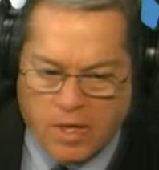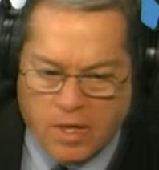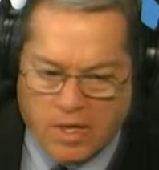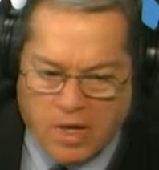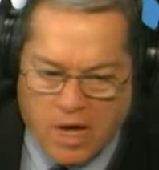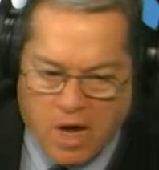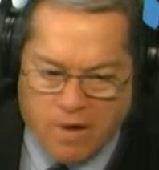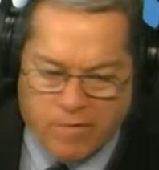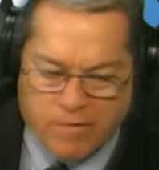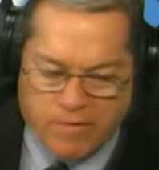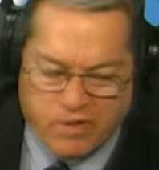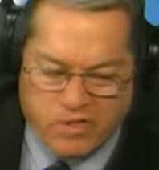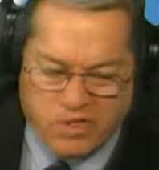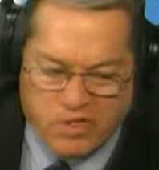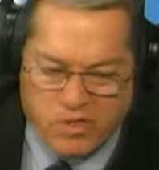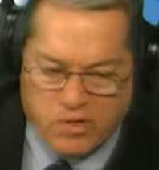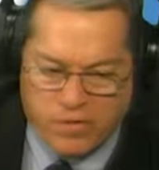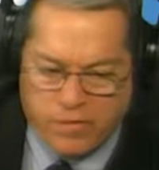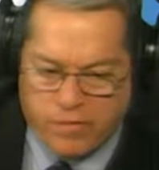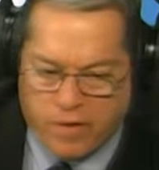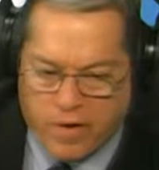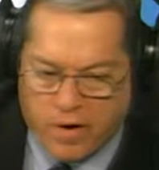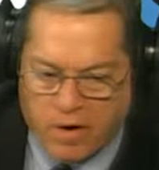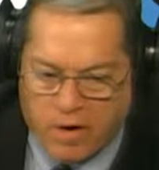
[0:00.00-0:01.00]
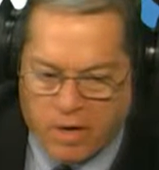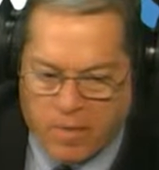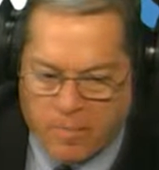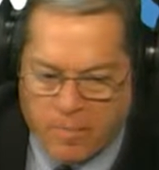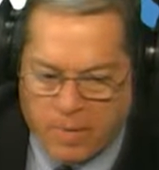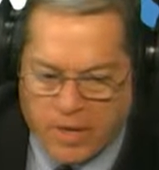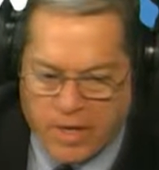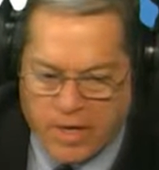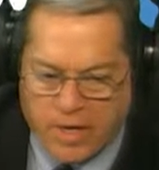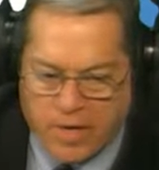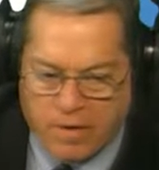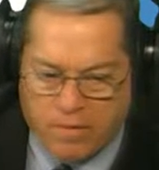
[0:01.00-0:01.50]
Conference is very
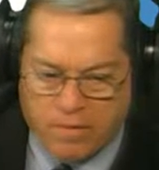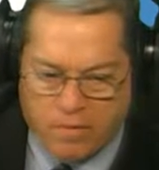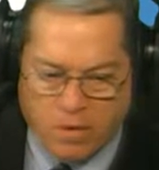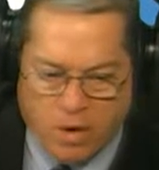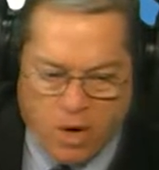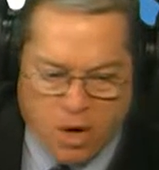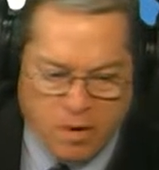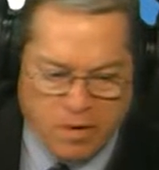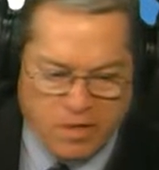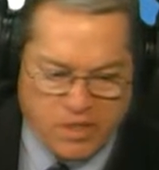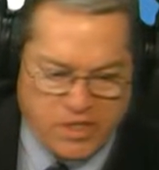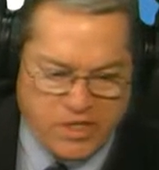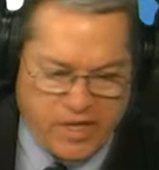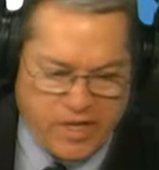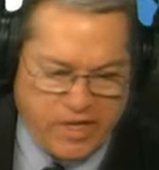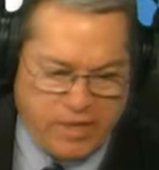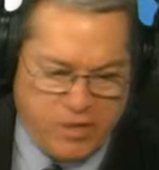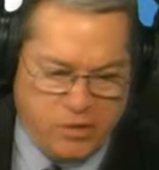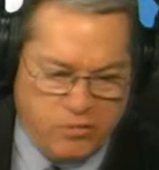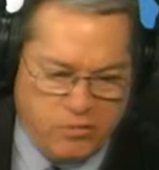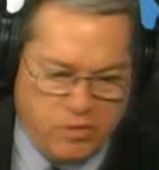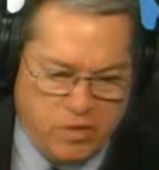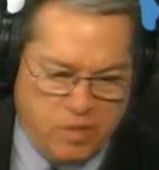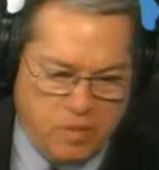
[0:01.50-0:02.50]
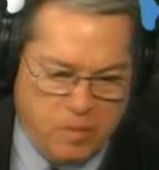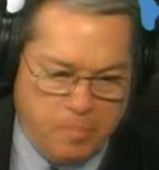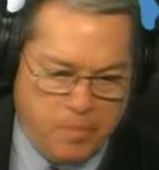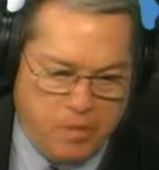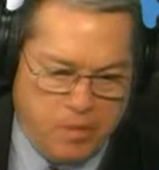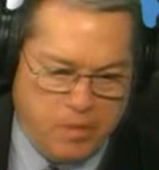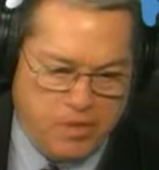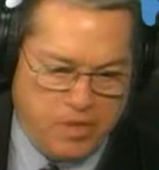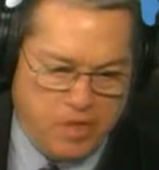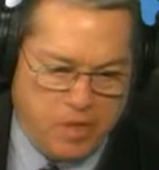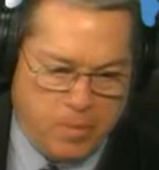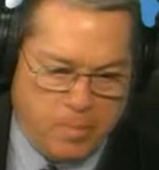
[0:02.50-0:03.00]
big. RSA has really
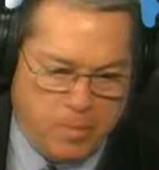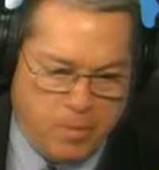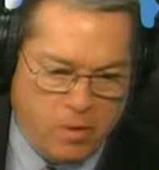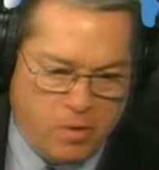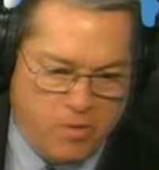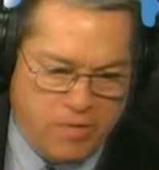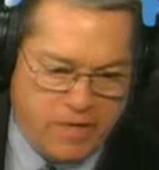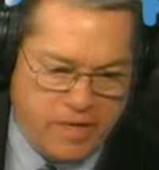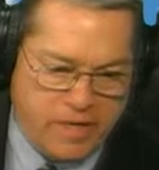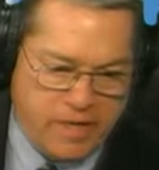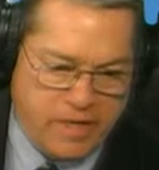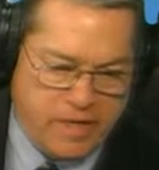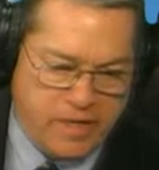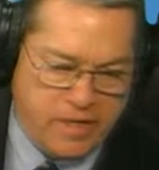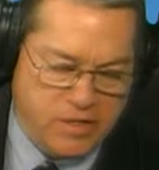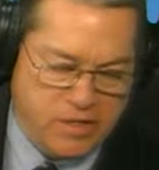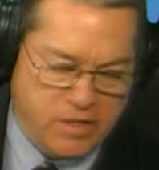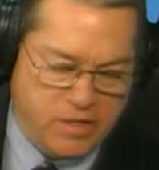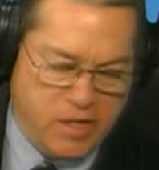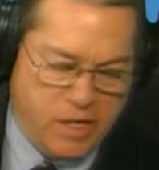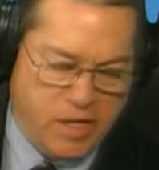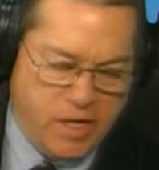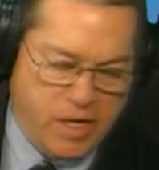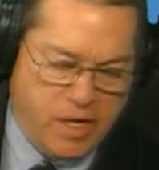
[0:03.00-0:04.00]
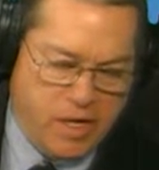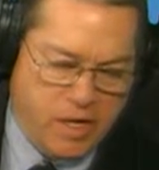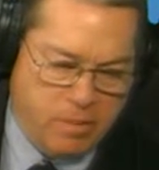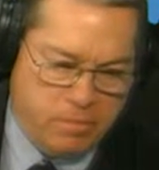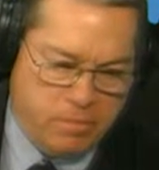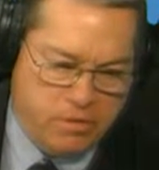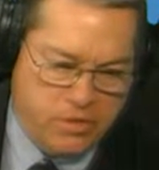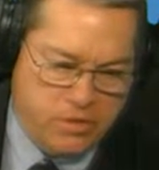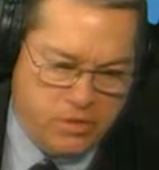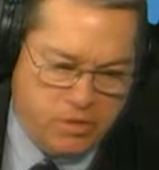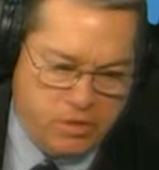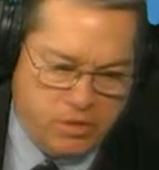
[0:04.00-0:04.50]
built it up over the years,
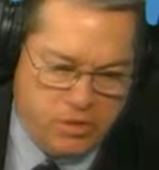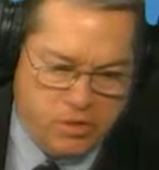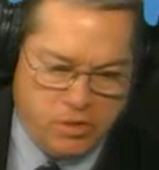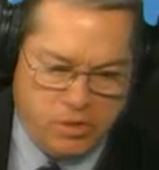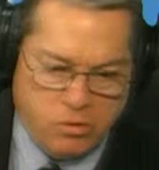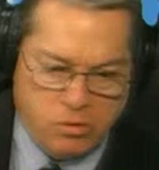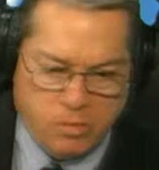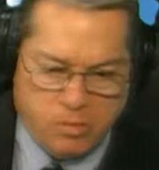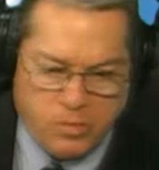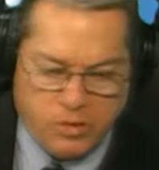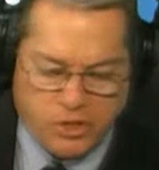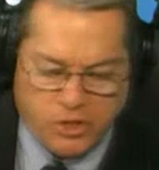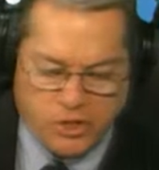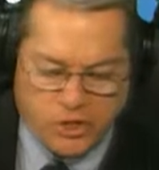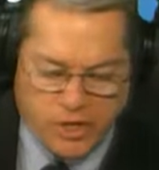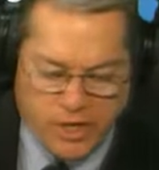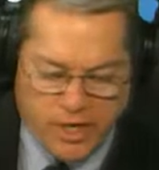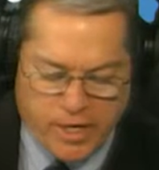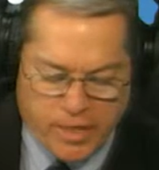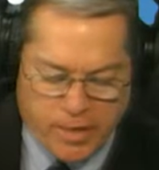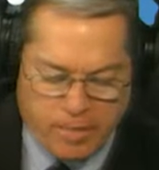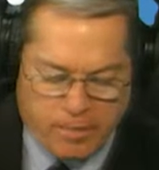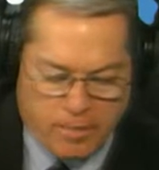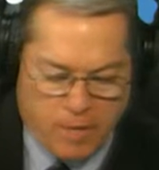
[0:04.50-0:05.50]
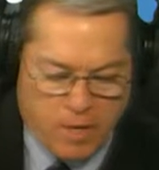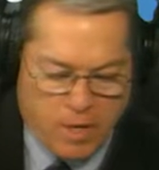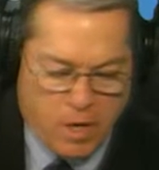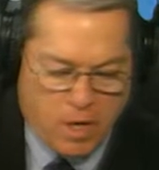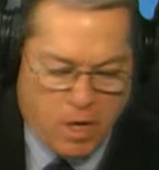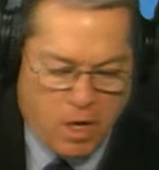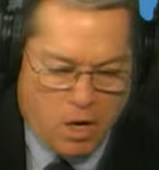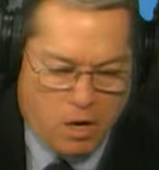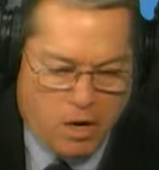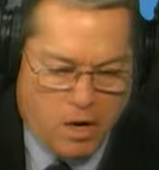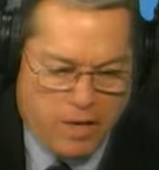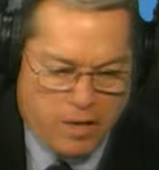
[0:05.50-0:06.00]
and we certainly do appreciate it.
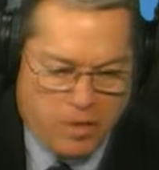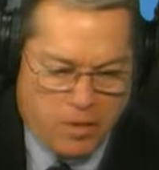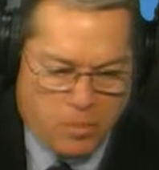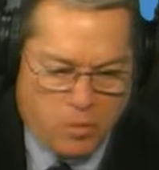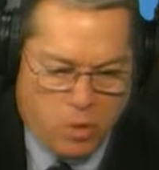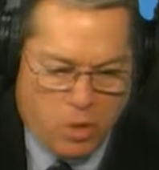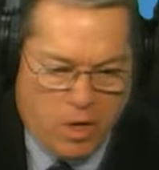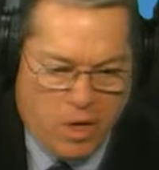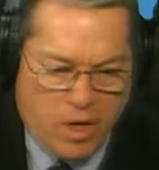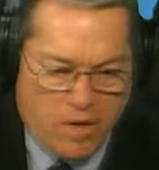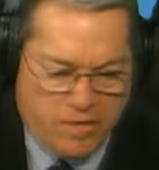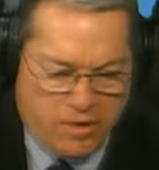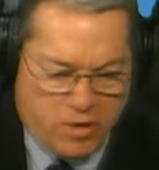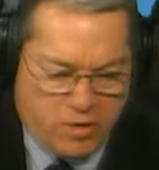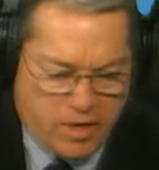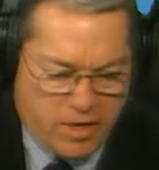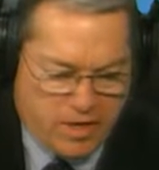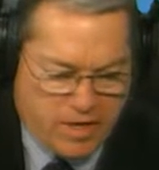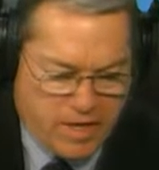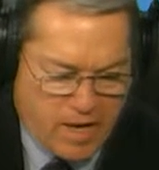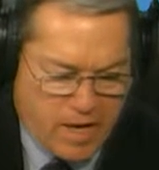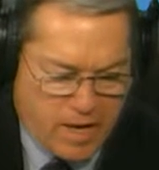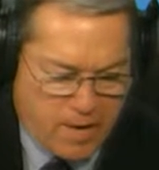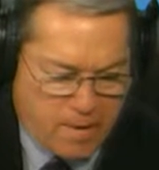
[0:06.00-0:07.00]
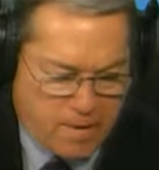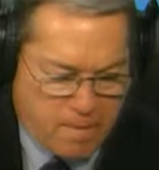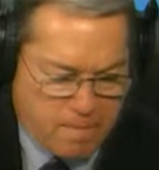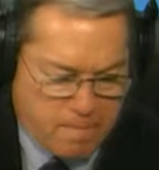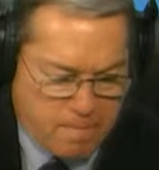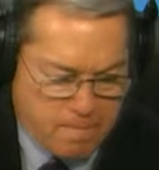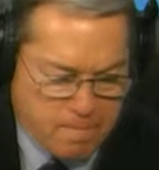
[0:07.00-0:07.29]
All right, Limor, have a great day.